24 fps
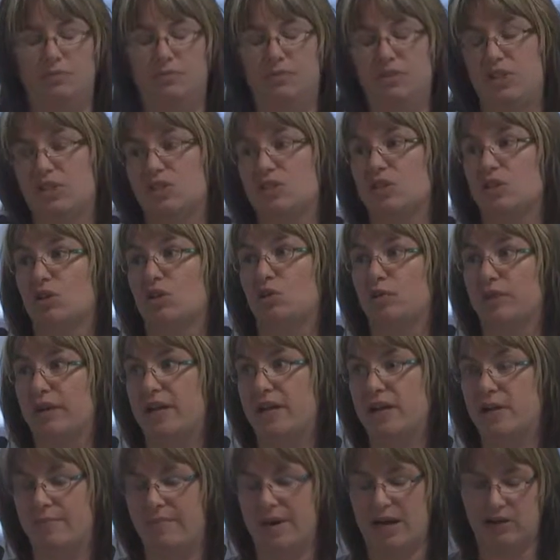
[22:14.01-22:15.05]

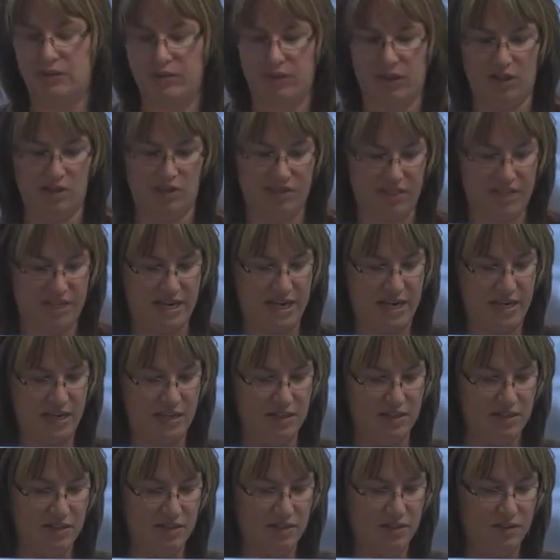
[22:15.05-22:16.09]
disagree about their
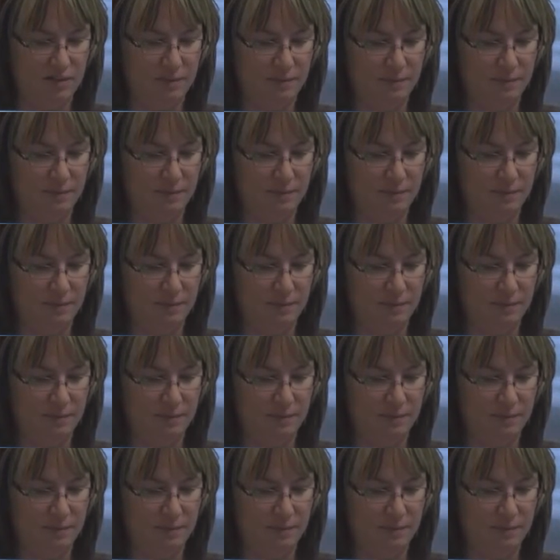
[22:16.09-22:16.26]
status?